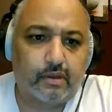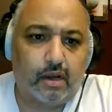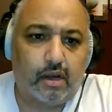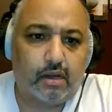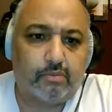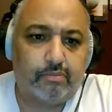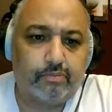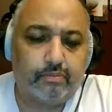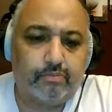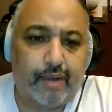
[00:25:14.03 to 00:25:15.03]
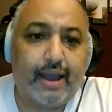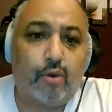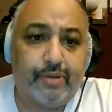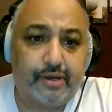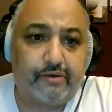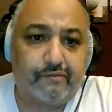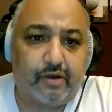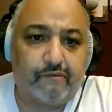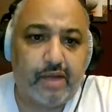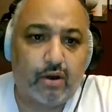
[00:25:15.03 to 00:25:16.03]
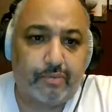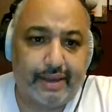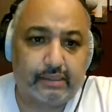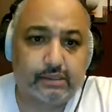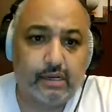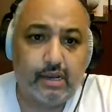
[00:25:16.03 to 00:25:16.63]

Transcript: biopic of Malcolm X,